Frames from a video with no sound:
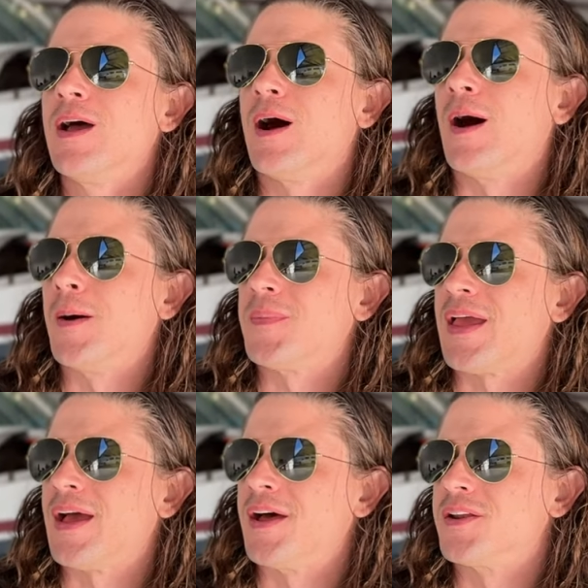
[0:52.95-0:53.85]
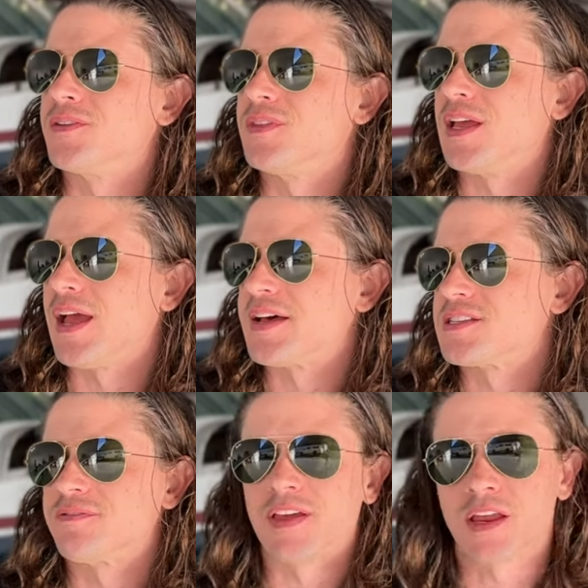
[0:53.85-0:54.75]
And they
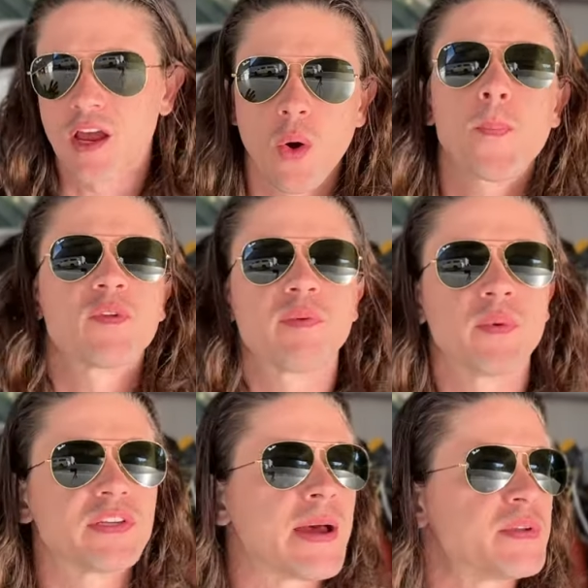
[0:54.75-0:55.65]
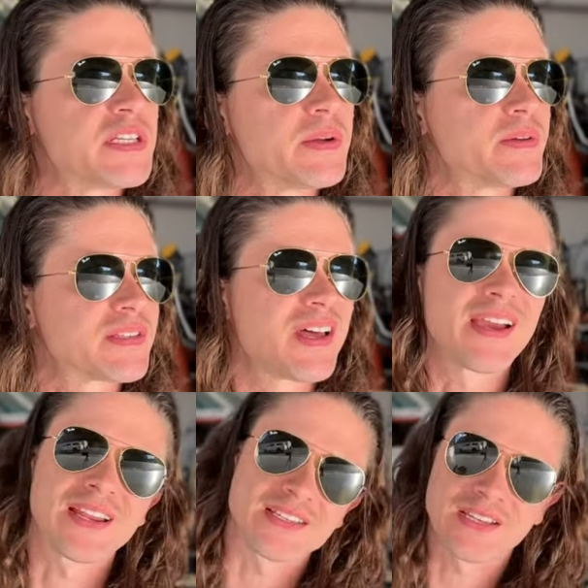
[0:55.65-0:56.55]
asked if they could go up with me one time to see what it was
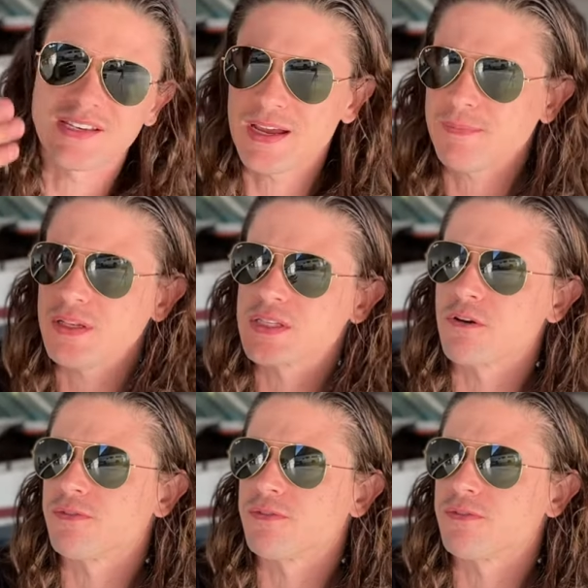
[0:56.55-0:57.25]
like. And I said, yep, let's go